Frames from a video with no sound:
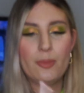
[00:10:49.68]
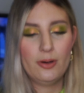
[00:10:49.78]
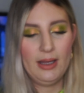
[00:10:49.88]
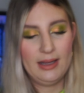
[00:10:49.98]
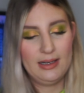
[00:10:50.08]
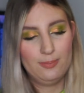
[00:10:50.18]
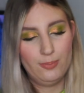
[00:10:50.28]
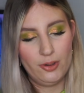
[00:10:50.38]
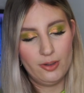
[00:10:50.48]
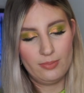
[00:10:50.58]
on. And the
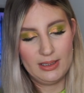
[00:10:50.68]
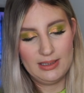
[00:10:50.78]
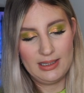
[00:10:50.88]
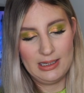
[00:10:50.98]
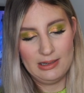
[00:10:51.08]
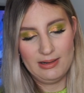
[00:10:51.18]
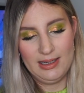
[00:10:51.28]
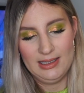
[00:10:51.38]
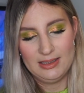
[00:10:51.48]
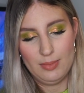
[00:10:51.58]
bottom bit here
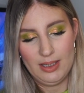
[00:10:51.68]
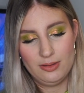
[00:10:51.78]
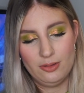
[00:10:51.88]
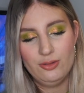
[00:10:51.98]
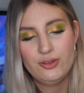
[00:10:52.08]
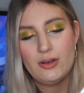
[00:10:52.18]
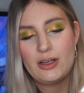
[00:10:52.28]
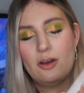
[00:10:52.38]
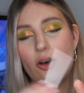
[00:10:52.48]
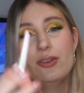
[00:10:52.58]
is metal, so
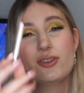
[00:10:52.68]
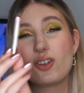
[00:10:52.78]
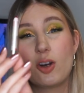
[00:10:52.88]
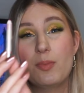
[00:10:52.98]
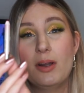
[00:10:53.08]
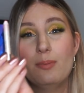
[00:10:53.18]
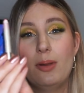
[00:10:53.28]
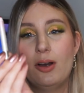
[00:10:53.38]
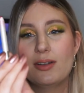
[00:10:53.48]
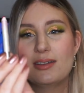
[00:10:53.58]
I can't sharpen
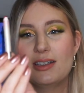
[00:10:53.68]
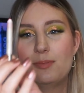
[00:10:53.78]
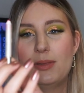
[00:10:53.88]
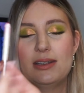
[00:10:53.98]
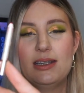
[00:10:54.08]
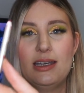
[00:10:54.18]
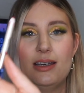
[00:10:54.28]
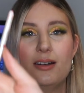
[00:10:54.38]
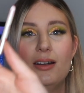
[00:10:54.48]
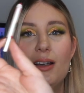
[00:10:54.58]
past this bit
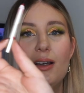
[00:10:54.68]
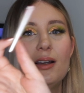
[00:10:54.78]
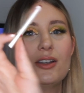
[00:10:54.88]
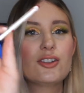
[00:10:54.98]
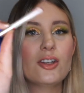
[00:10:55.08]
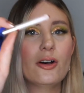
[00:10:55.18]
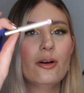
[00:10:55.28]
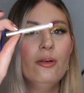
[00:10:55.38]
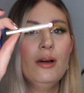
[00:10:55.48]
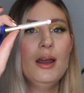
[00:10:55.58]
here.
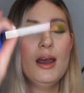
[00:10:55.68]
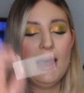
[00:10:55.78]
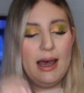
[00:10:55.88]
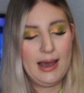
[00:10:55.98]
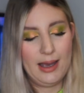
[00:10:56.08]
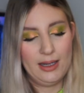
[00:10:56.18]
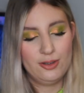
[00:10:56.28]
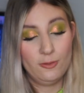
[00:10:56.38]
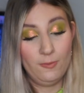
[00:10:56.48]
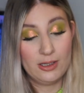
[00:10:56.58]
So I
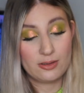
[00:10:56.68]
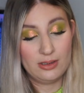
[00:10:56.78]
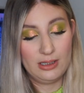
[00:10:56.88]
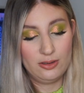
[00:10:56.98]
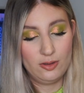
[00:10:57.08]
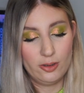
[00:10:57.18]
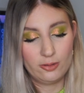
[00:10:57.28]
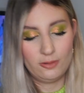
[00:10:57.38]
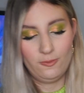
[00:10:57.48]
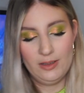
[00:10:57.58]
don't think it's gonna take too
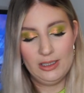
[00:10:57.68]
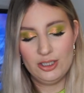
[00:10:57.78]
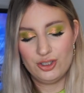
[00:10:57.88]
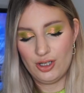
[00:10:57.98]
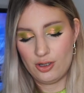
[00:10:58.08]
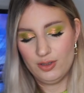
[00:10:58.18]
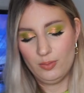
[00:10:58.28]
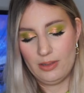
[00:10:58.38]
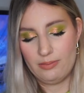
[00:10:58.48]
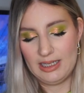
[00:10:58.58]
long to finish. Also,
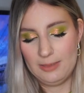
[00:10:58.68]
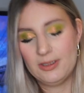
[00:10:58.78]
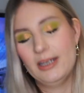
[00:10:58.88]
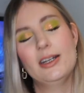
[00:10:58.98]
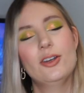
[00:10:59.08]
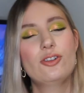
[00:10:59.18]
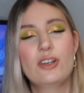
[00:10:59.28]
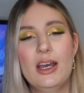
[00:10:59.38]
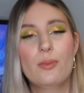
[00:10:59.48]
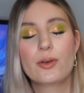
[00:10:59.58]
with a red lip liner,
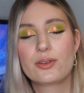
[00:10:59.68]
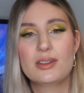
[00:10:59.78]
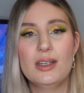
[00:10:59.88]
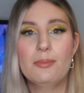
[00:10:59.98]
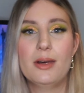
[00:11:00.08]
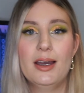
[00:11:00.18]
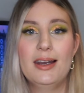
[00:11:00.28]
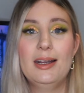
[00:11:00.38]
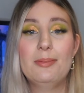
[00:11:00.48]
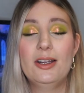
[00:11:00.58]
usually I want my
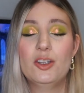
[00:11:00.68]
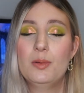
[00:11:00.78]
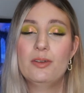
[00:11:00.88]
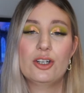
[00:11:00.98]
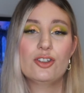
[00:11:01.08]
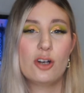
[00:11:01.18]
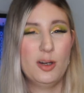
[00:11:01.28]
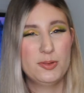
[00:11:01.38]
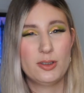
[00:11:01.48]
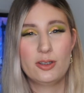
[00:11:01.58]
lip liner to be very
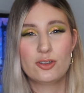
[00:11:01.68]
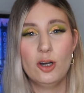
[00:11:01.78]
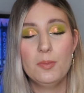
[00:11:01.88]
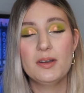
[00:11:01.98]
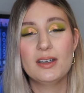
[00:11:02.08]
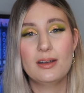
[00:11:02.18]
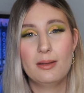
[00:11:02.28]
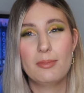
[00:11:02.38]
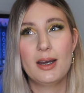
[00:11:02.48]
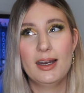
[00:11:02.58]
sharp, so I sharpen
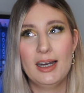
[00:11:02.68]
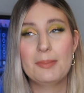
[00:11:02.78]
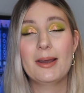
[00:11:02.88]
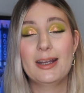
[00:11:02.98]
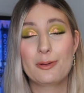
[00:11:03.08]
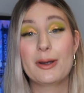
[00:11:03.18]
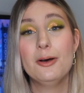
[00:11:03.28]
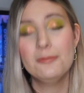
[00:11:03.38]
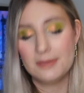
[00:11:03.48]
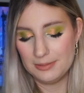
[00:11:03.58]
my lip liner quite
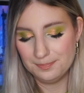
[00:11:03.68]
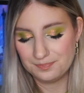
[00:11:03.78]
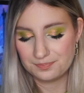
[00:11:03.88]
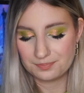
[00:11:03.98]
often.